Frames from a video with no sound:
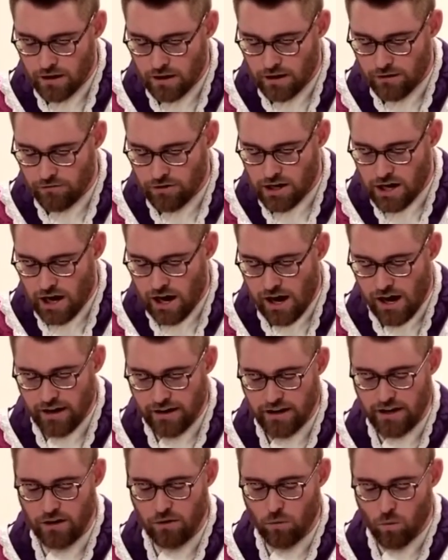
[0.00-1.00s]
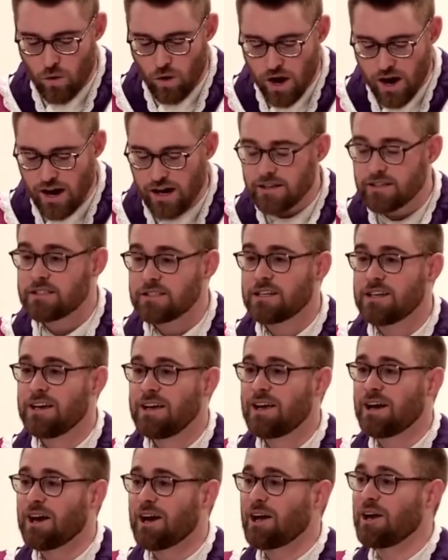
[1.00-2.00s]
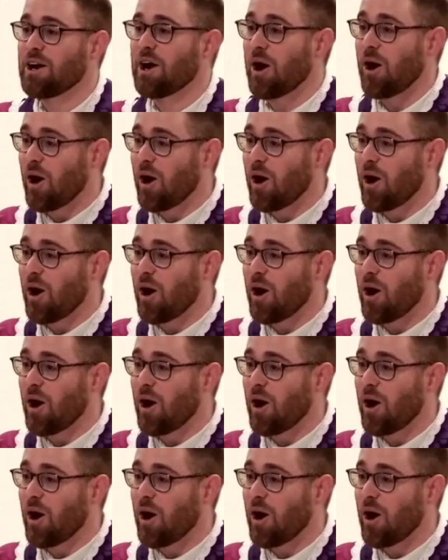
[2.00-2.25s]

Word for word: of God. And what an